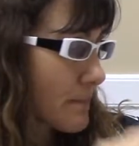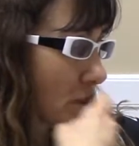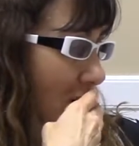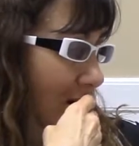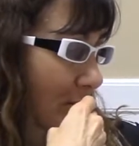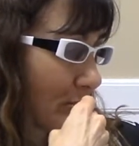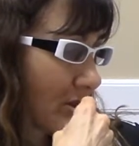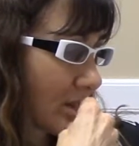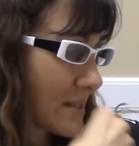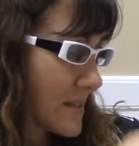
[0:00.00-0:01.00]

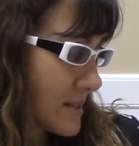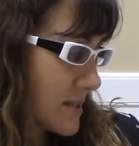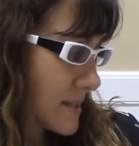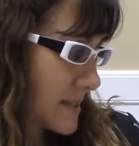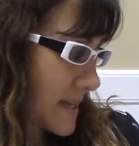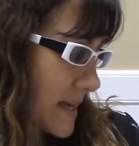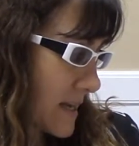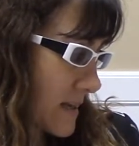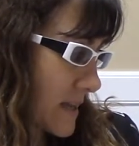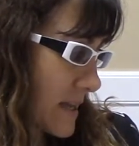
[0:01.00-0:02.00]
This is just
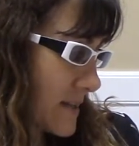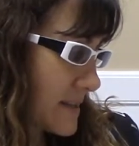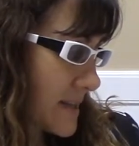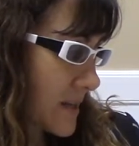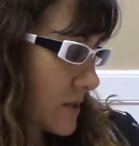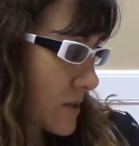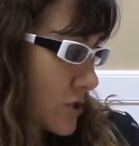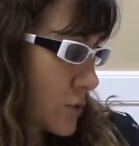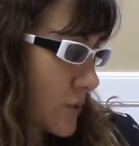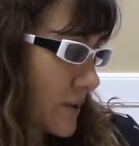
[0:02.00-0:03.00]
stating that it's sale
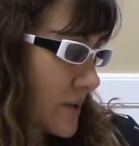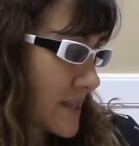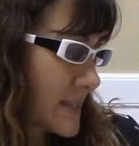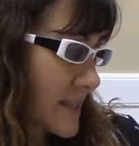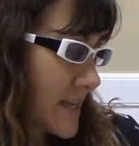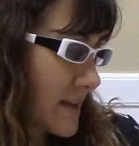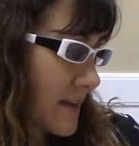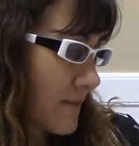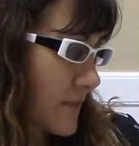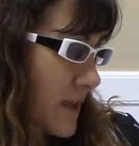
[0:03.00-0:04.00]
to the lessee
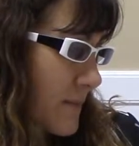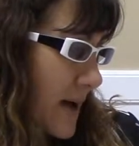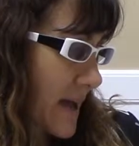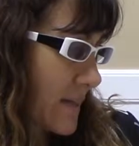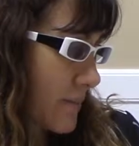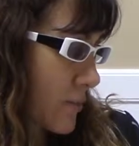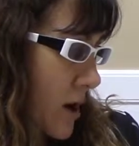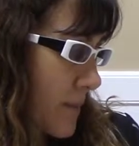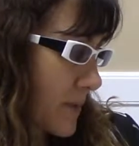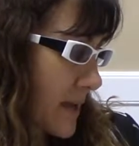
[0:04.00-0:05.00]
if they buy the
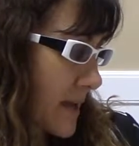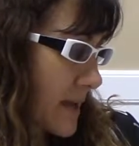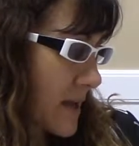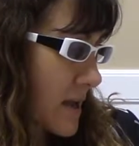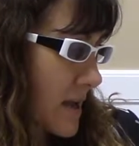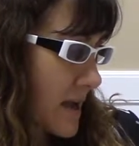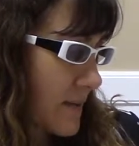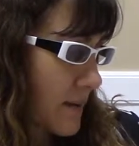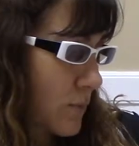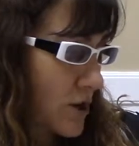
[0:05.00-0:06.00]
property,
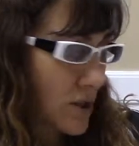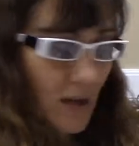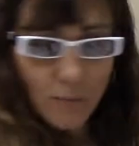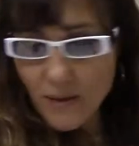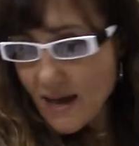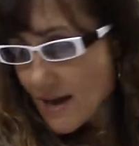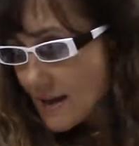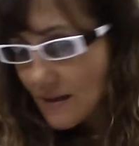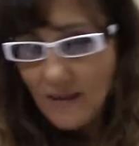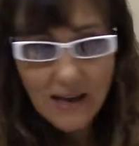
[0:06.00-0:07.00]
and then what they'll
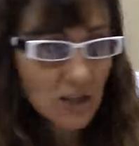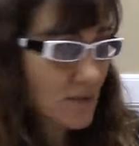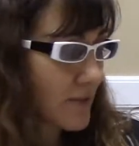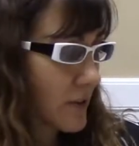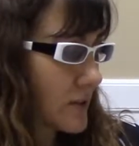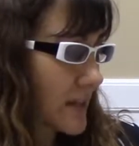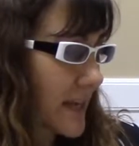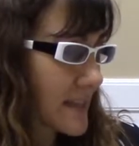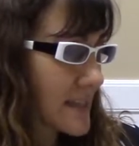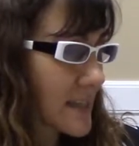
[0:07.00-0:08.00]
pay, and that's filled in
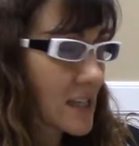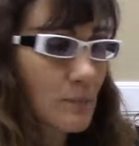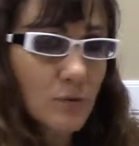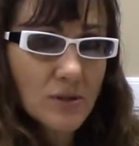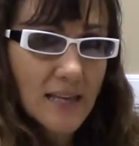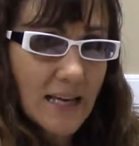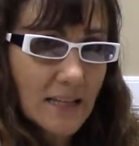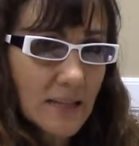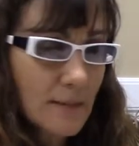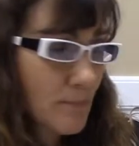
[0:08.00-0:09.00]
at
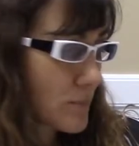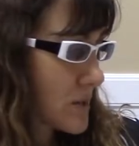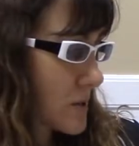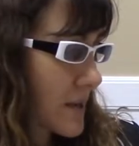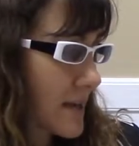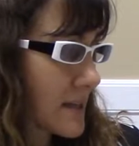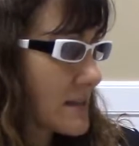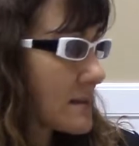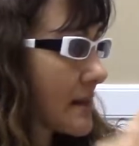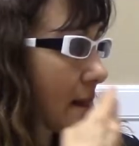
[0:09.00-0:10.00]
6%. So that
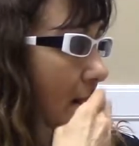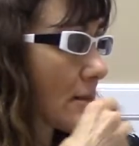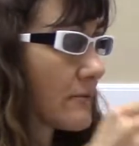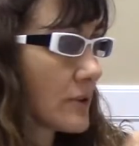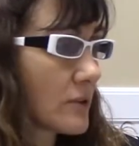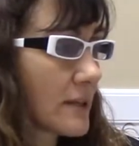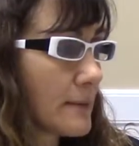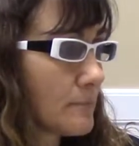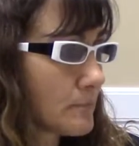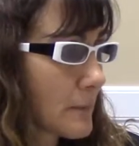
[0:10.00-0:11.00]
needs to get filled in.